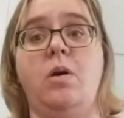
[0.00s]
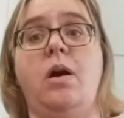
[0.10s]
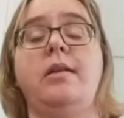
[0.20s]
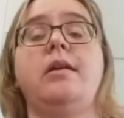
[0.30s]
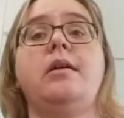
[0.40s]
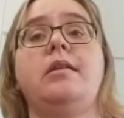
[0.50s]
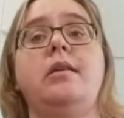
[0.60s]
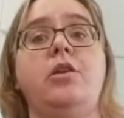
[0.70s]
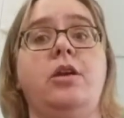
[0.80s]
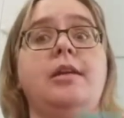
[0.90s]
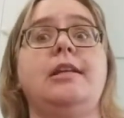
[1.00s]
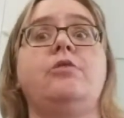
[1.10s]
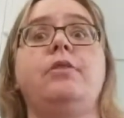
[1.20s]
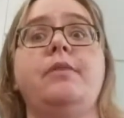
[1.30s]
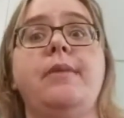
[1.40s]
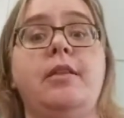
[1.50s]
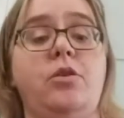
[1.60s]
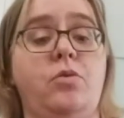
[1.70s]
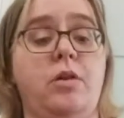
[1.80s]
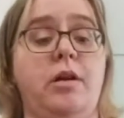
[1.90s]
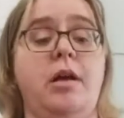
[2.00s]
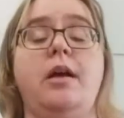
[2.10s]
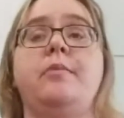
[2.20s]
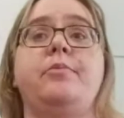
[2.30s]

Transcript: on, then you can greet him at the door.